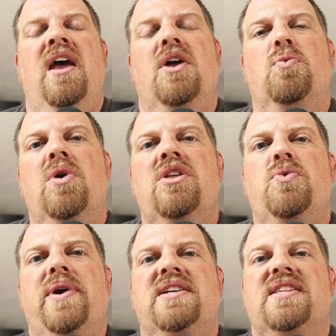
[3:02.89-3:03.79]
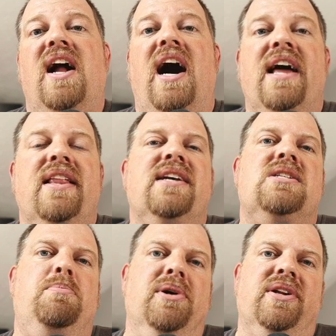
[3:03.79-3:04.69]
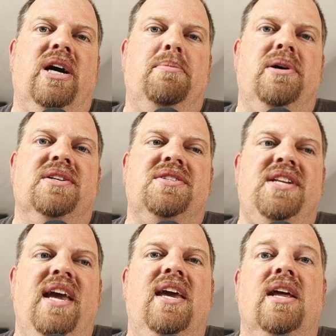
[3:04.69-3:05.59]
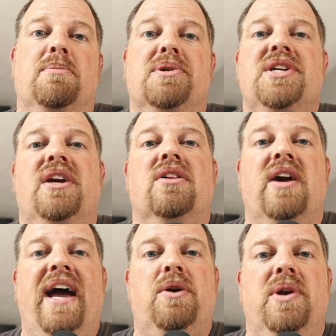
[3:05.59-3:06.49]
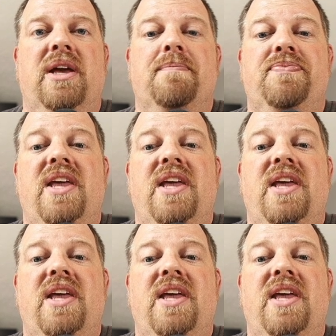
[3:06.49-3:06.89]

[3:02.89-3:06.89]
And one of the ways that I like to build up a stake in a particular equity